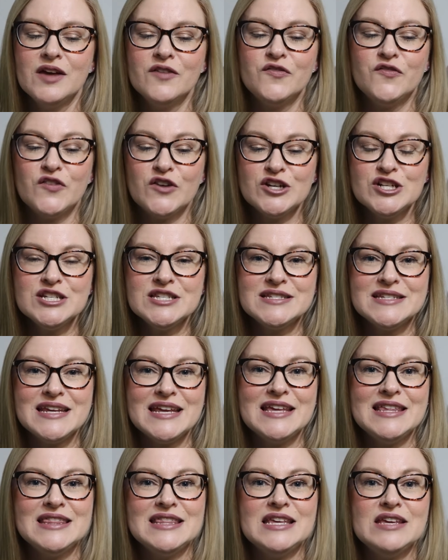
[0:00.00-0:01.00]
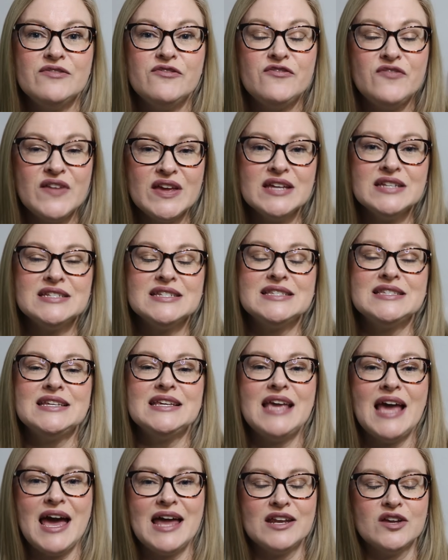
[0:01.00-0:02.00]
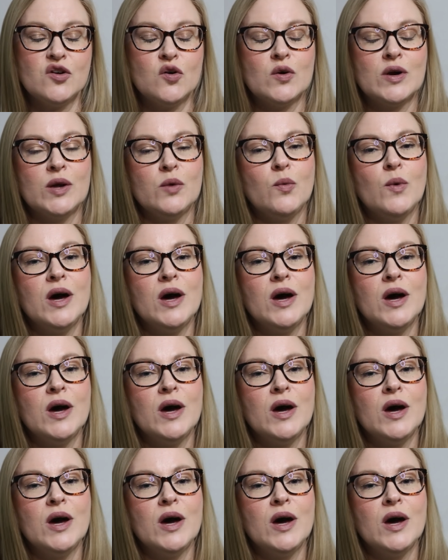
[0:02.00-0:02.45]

First, in the fantasy category,